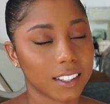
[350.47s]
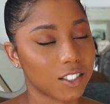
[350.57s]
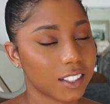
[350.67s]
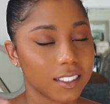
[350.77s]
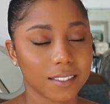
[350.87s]

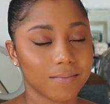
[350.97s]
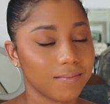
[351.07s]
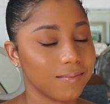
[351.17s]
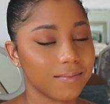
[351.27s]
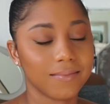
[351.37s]
It's just,
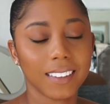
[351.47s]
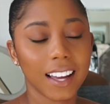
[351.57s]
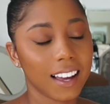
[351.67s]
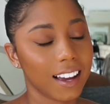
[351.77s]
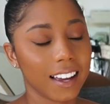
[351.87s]

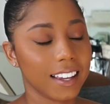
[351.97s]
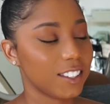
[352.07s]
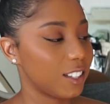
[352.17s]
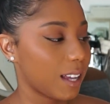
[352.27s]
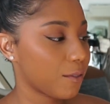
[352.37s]

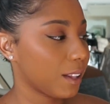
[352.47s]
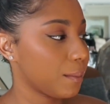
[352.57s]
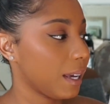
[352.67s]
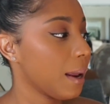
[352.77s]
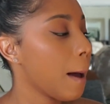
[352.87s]
it's just not
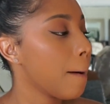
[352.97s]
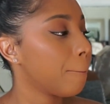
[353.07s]
really me.